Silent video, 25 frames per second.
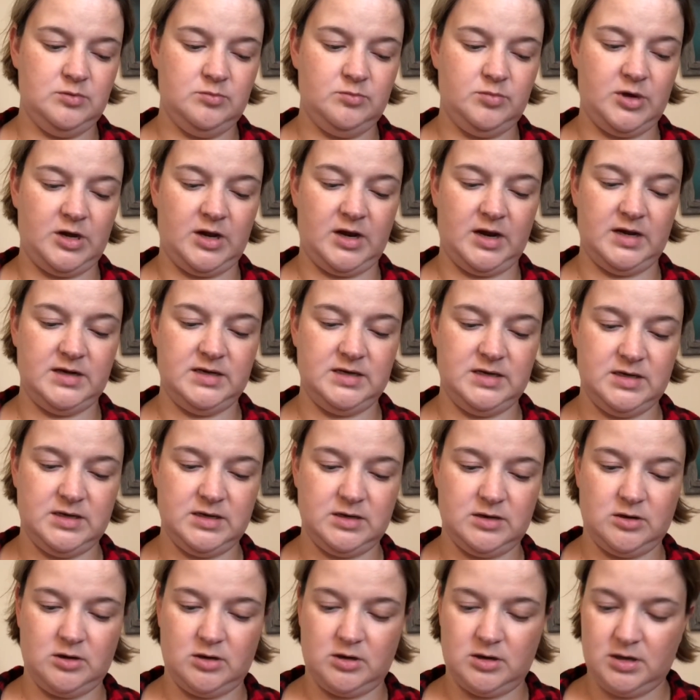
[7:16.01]
but I did
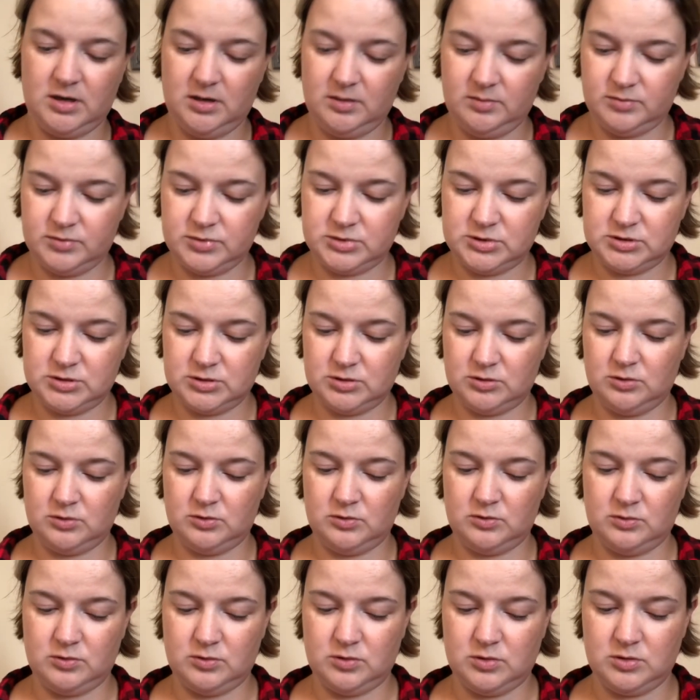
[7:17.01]
get caught up,
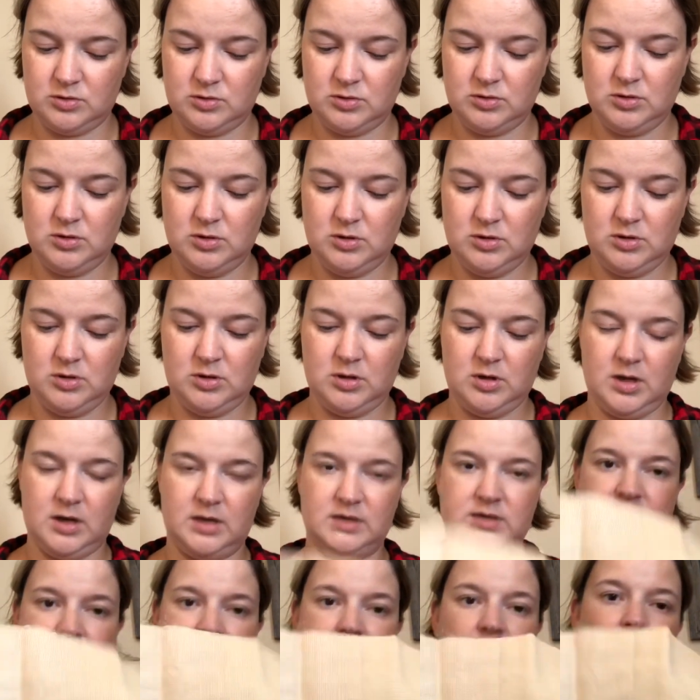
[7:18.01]
so I
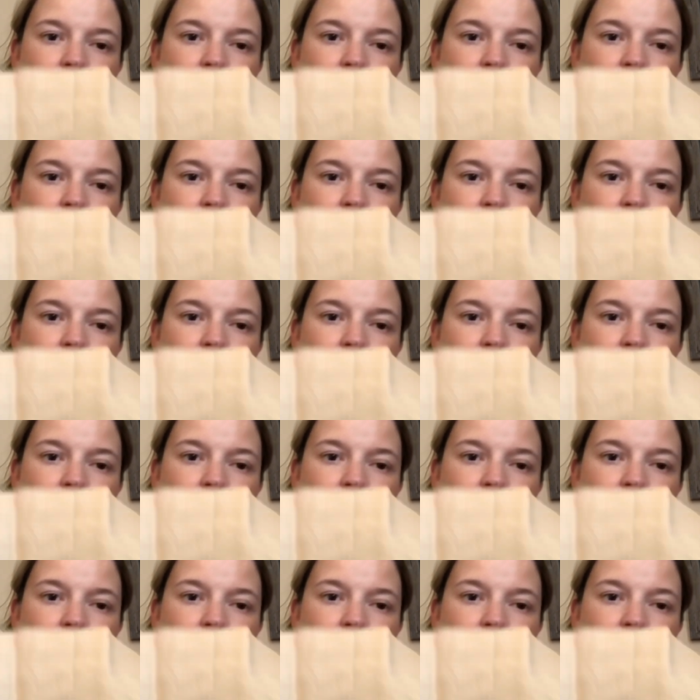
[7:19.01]
did